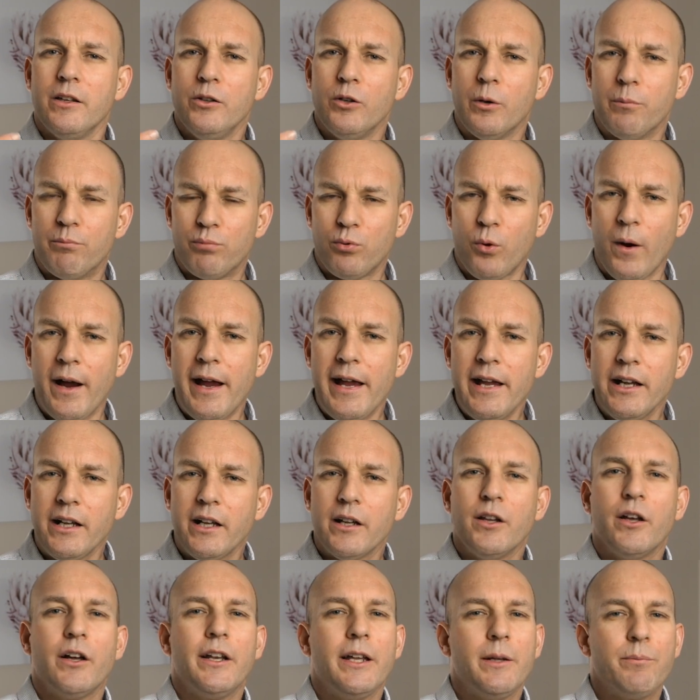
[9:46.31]
Your brain
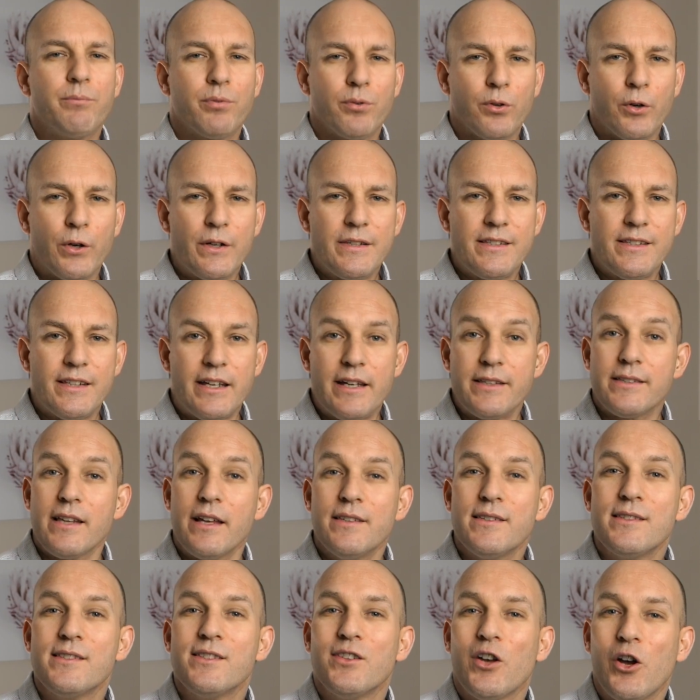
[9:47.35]
can only process
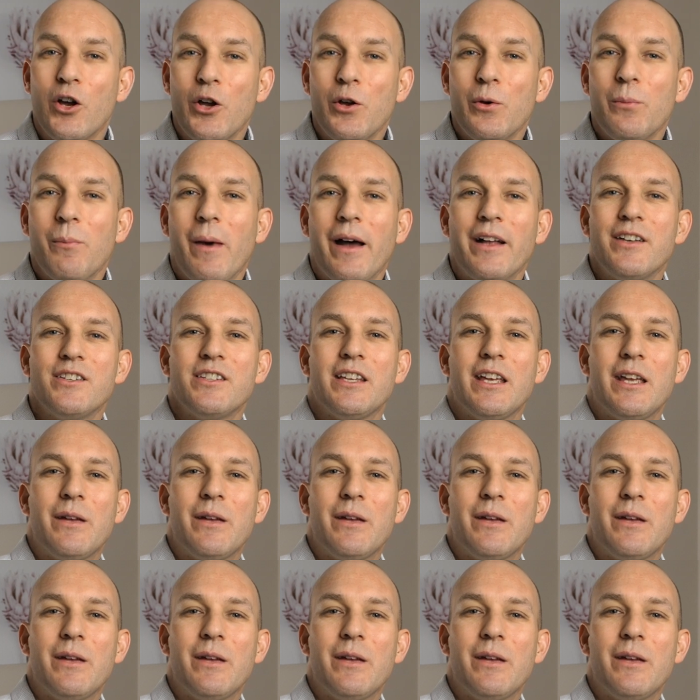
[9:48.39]
so much